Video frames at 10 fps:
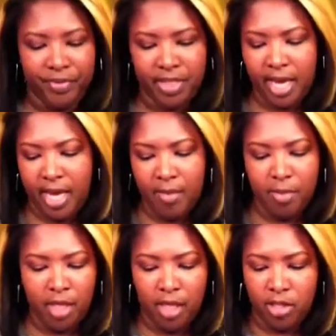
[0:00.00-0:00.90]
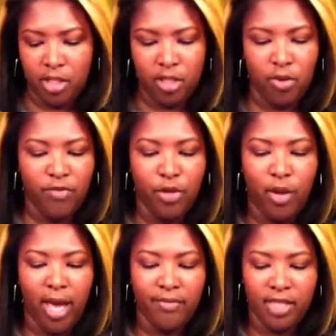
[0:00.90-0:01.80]
Same colors. So if you
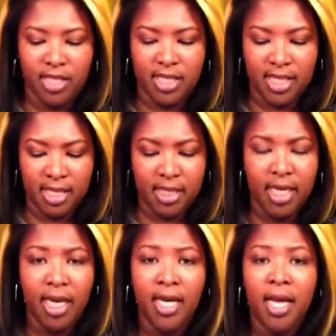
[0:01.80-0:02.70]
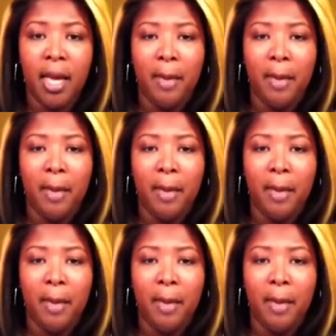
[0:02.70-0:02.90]
have the Stila